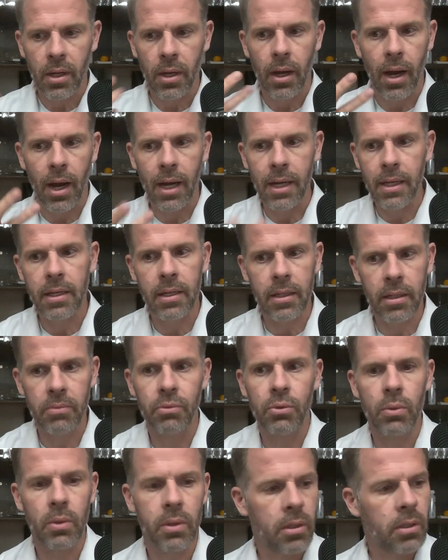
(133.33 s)
I need to give
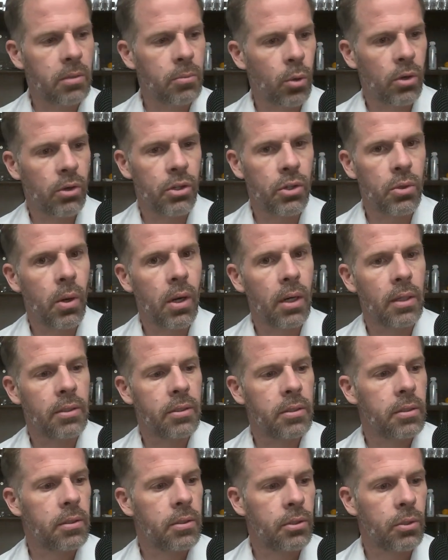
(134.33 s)
you a little more
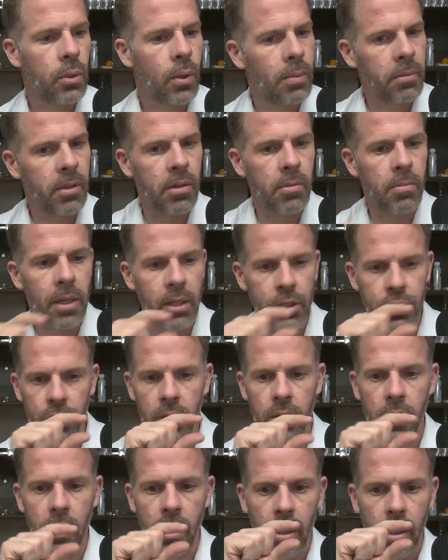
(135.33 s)
nuance. So I'm going to
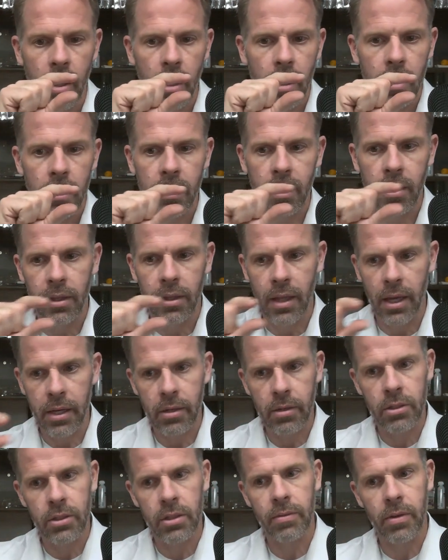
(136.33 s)
measure the
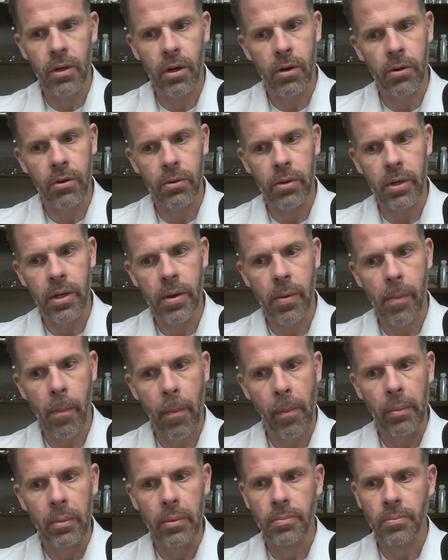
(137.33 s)
layers of the artery.
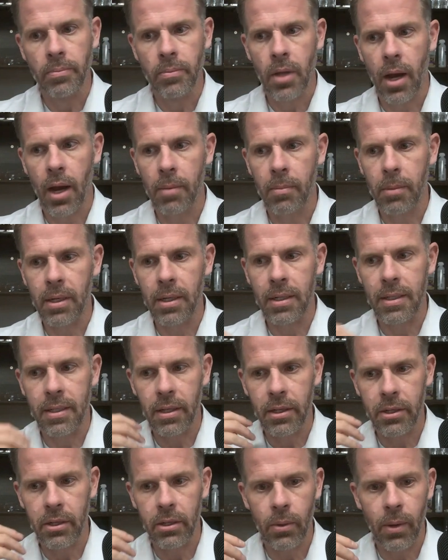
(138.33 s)
I'm going to
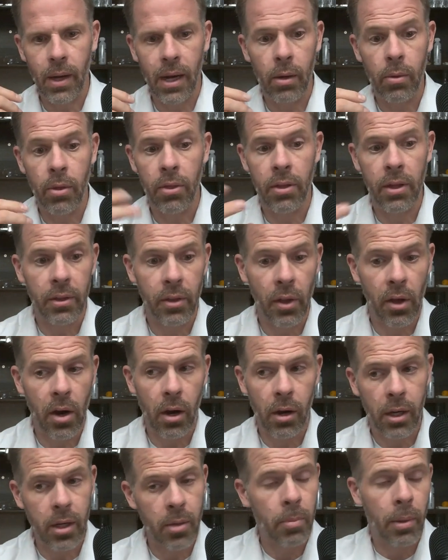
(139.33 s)
tell you how thick they
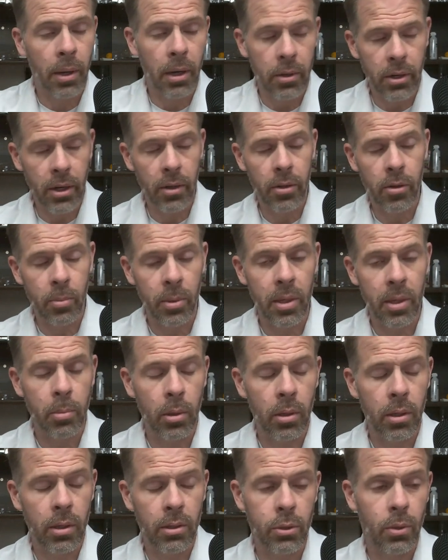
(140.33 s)
are compared to other
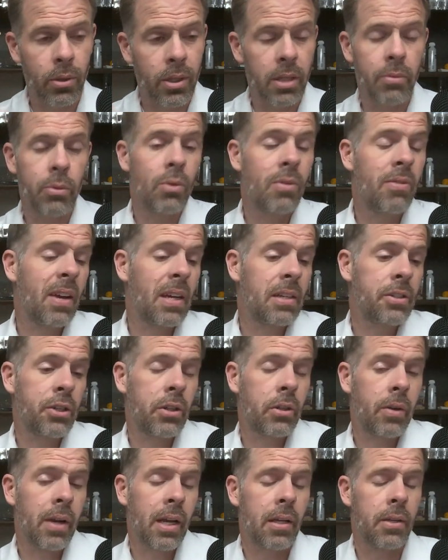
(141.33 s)
people. So I'll give you a
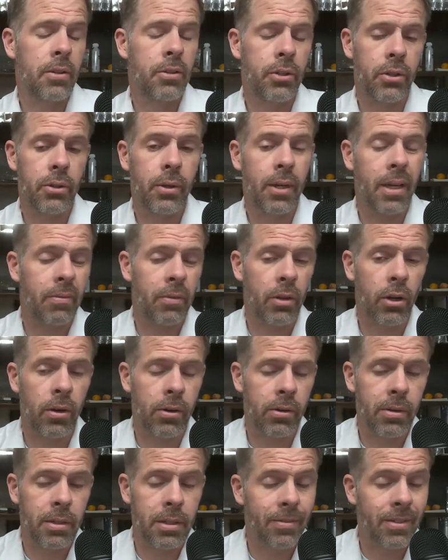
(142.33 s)
vascular age. You have the
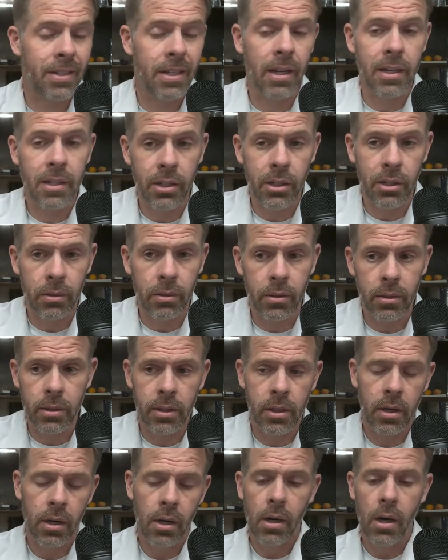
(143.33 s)
arteries of a 90-year-old
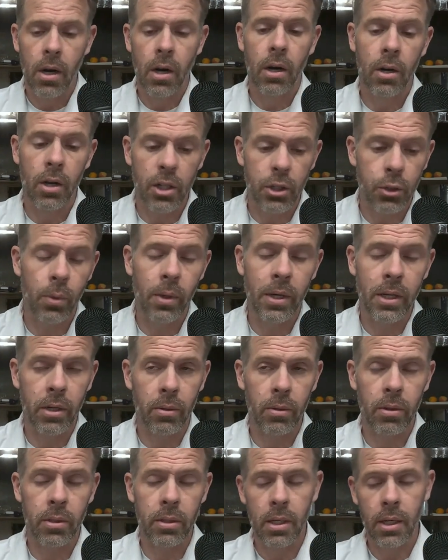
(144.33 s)
or a
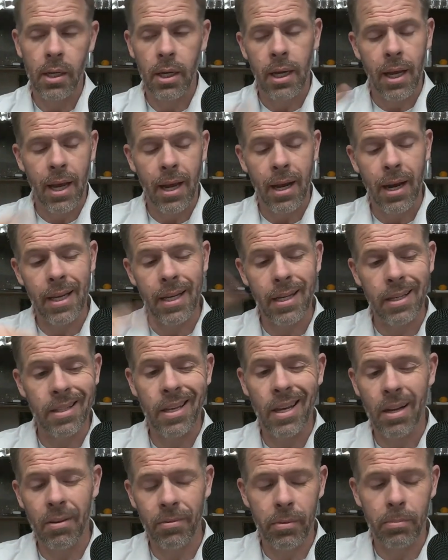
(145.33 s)
20-year-old. And I get
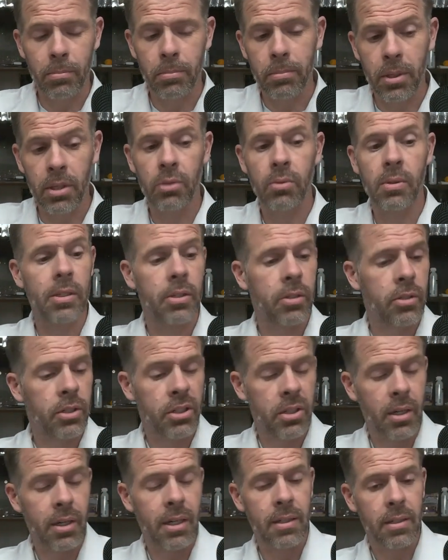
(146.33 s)
that from big research
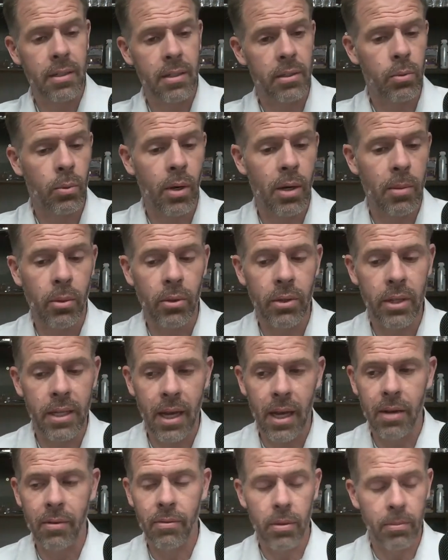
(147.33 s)
studies, is where I pull the
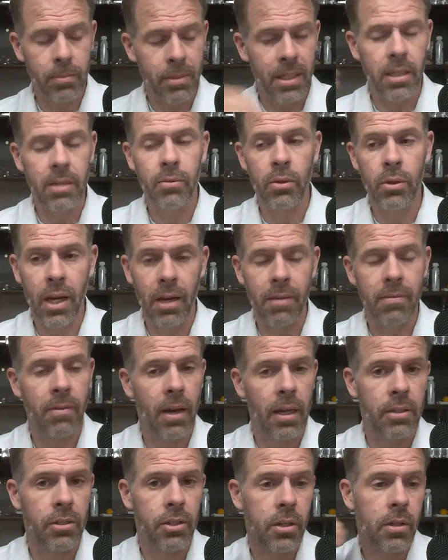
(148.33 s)
data from, to give you that
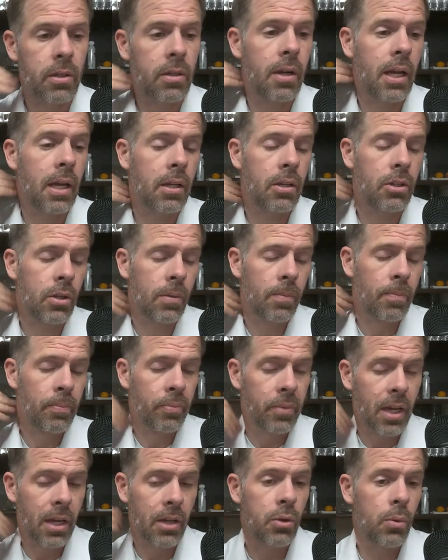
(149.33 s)
vascular age.
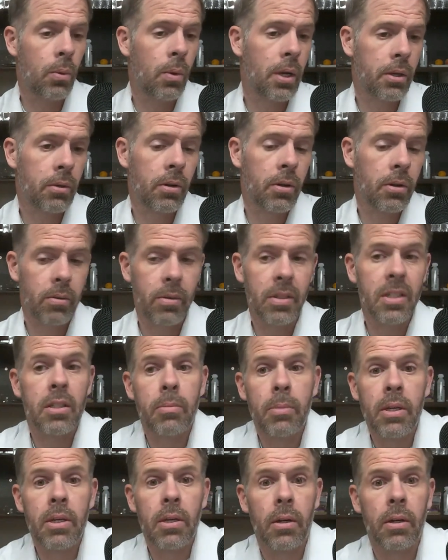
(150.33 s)
And you want your arteries to
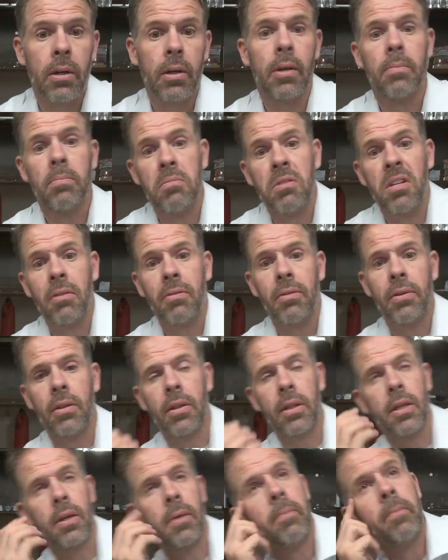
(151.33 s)
be younger,
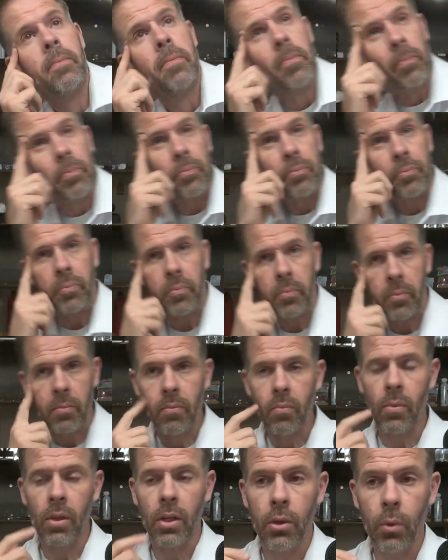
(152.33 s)
definitely.
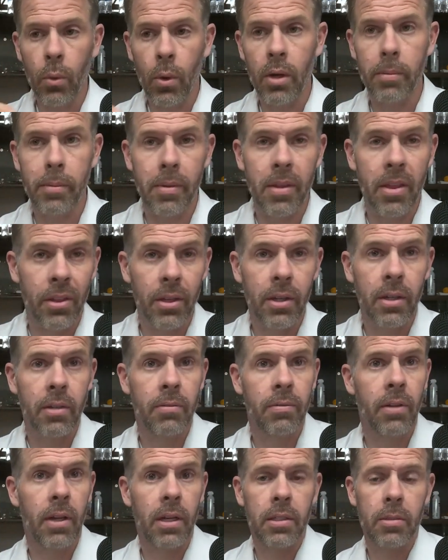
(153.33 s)
You want it to be thin and
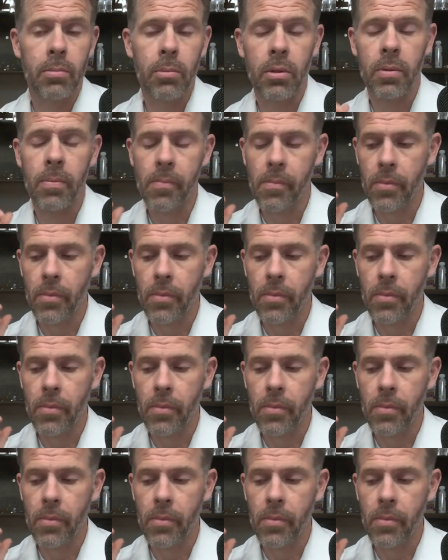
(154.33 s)
flexible.